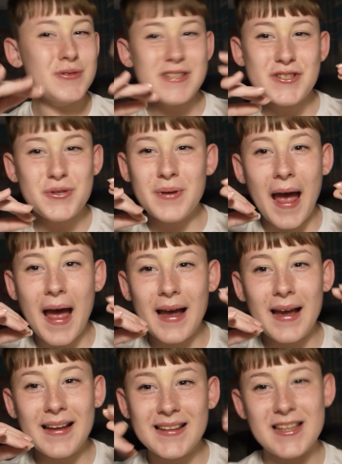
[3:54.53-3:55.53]
did you
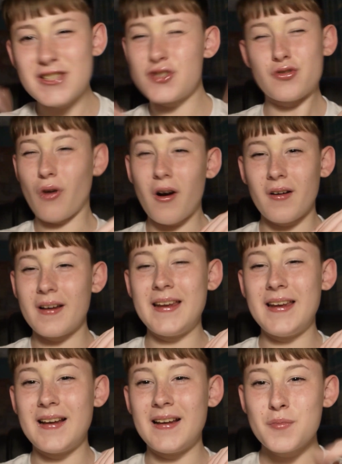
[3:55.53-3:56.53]
get this
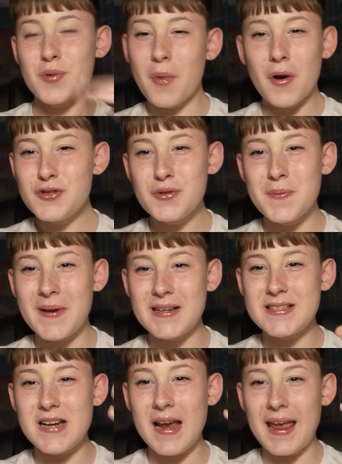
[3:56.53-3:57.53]
dry promotional
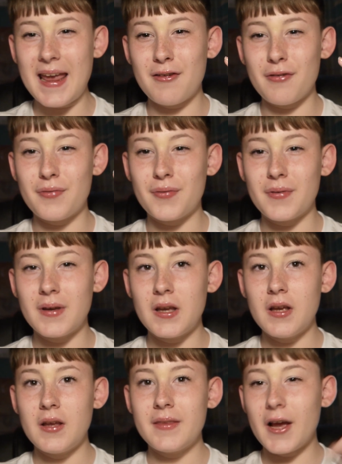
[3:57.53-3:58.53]
picture if
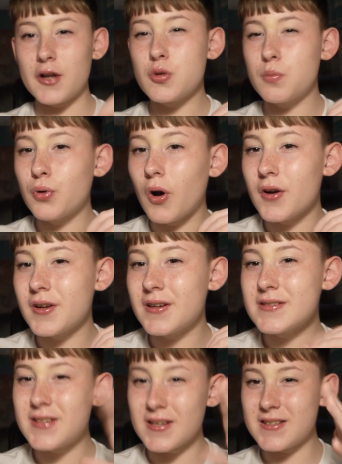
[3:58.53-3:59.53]
the actual
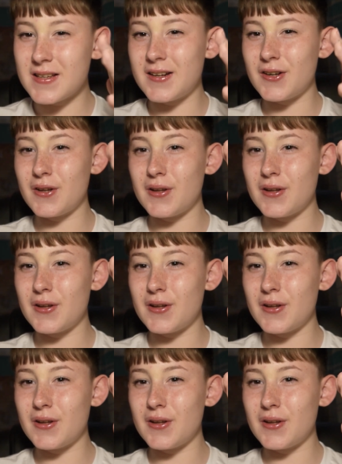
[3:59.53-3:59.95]
product doesn't